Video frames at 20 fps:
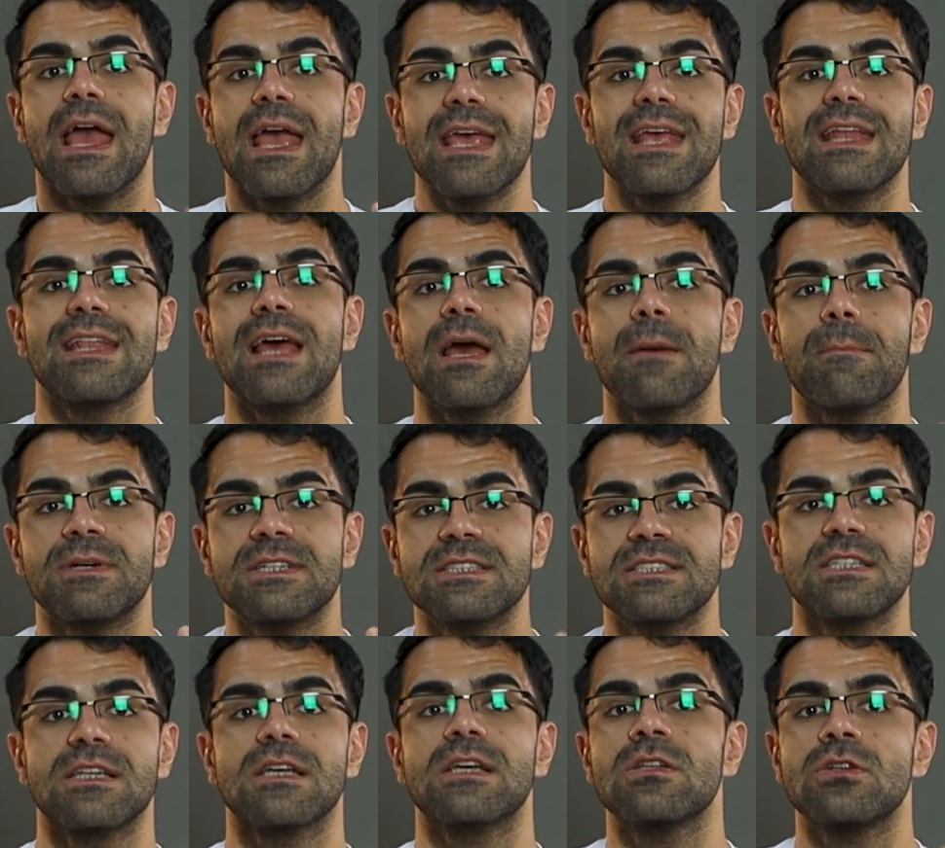in a
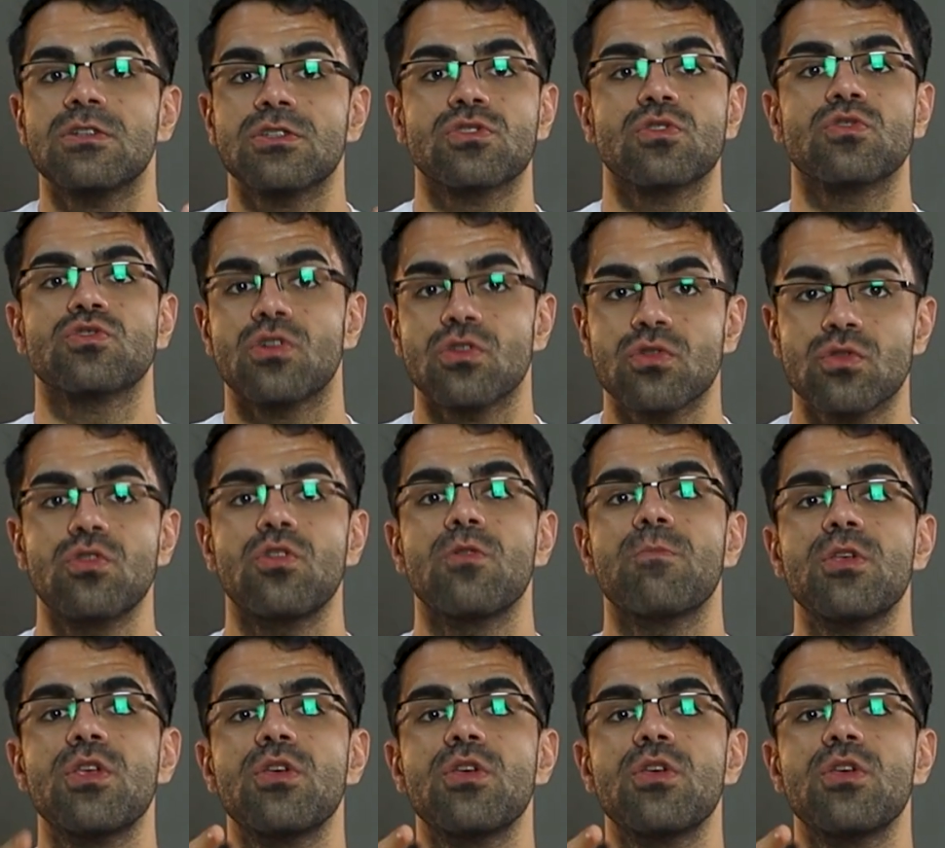particular social group,